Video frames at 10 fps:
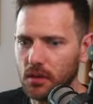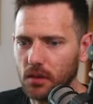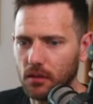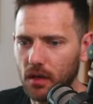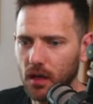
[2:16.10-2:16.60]

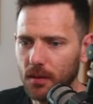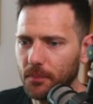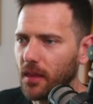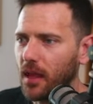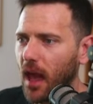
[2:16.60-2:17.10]
all right?
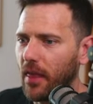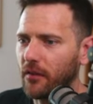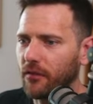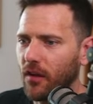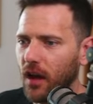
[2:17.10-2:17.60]
And
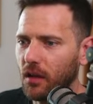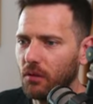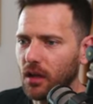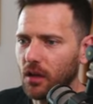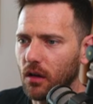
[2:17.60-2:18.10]
then finally,
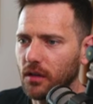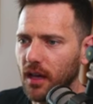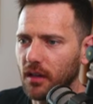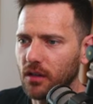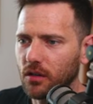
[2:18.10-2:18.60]
we're gonna go
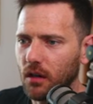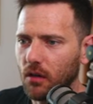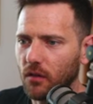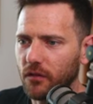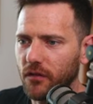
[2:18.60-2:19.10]
down into our
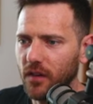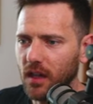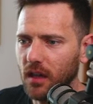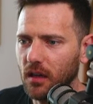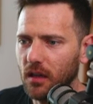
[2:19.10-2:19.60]

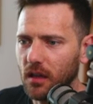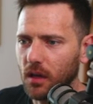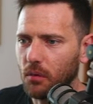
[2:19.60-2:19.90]
config.